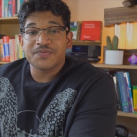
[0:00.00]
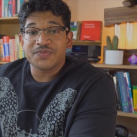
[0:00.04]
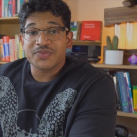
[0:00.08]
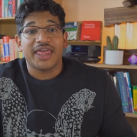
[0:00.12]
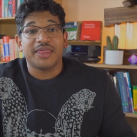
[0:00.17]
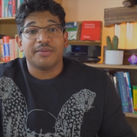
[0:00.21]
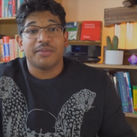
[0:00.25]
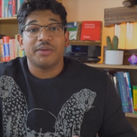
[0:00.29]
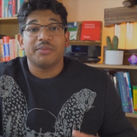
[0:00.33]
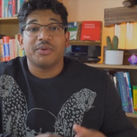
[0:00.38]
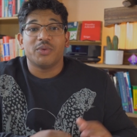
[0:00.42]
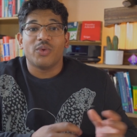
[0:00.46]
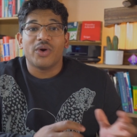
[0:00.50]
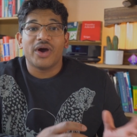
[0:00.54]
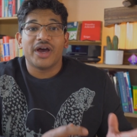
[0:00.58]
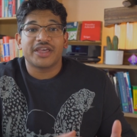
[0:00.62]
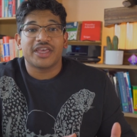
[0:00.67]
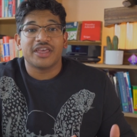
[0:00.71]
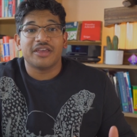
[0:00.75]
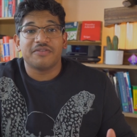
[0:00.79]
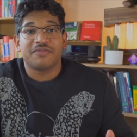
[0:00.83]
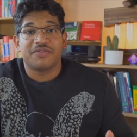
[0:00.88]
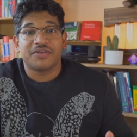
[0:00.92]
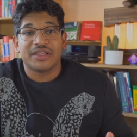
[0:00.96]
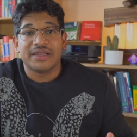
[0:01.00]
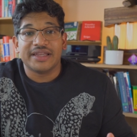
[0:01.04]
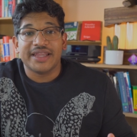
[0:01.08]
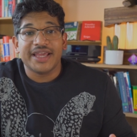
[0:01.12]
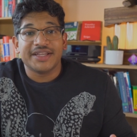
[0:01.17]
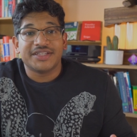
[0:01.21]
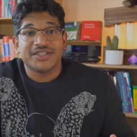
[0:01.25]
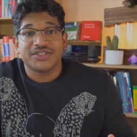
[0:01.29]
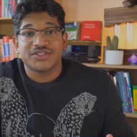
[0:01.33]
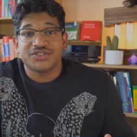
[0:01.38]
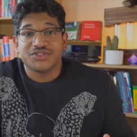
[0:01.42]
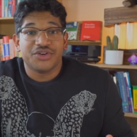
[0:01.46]
and they might be working for the
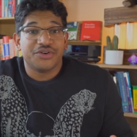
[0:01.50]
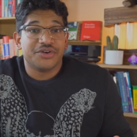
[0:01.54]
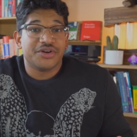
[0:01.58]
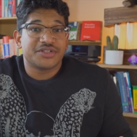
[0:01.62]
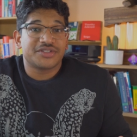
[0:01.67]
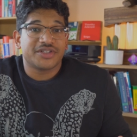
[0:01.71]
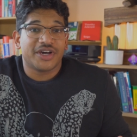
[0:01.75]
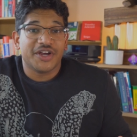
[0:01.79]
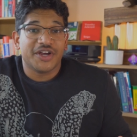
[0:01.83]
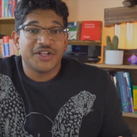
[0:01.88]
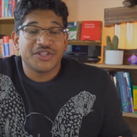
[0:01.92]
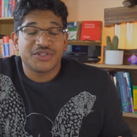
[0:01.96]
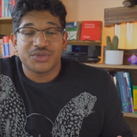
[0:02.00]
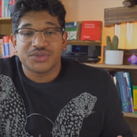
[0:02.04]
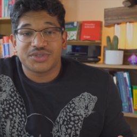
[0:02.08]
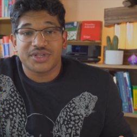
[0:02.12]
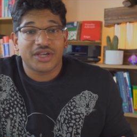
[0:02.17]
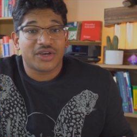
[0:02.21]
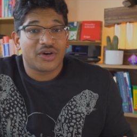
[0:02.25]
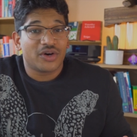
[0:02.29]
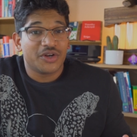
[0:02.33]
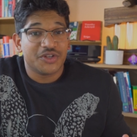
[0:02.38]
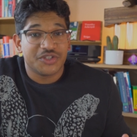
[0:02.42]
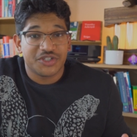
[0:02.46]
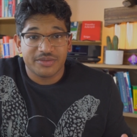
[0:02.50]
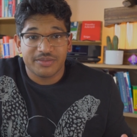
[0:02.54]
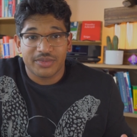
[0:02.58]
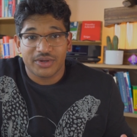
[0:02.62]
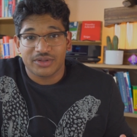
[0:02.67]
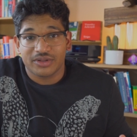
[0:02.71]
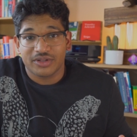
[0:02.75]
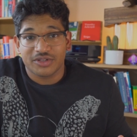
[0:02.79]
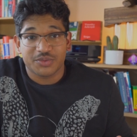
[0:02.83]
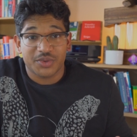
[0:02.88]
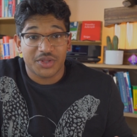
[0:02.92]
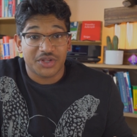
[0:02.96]
latest neuroscience or psychology
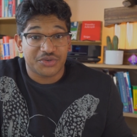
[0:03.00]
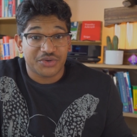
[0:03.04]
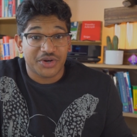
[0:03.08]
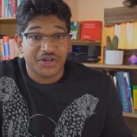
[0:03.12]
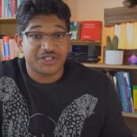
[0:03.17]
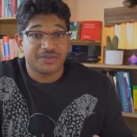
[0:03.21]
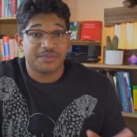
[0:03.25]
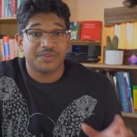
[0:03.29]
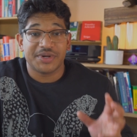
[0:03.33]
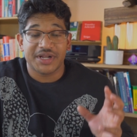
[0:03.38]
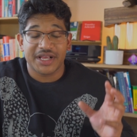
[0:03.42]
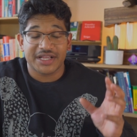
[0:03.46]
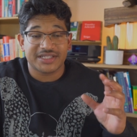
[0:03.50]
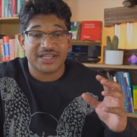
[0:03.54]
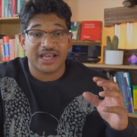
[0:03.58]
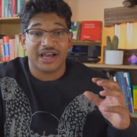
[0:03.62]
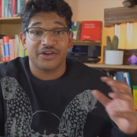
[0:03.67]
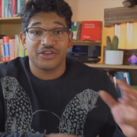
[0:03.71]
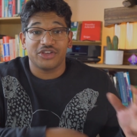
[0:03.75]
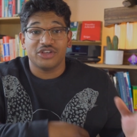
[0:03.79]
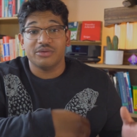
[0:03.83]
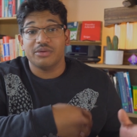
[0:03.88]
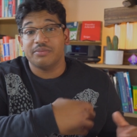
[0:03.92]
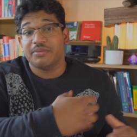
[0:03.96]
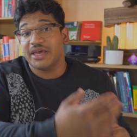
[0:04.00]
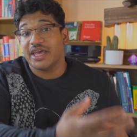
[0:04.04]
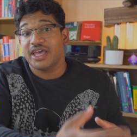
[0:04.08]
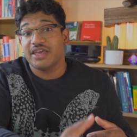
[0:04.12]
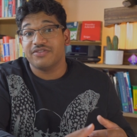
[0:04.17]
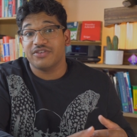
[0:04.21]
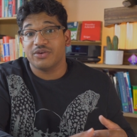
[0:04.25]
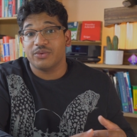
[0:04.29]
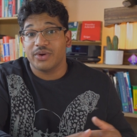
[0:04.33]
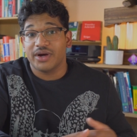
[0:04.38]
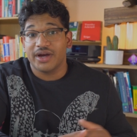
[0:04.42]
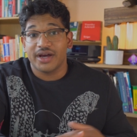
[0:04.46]
models where they're trying to predict how human
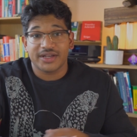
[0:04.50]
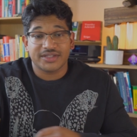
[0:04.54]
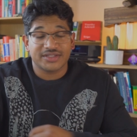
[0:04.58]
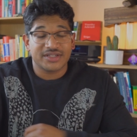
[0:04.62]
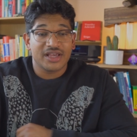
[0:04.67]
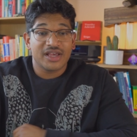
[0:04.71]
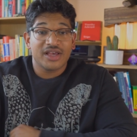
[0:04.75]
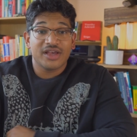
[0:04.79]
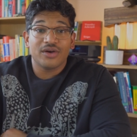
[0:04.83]
behavior works,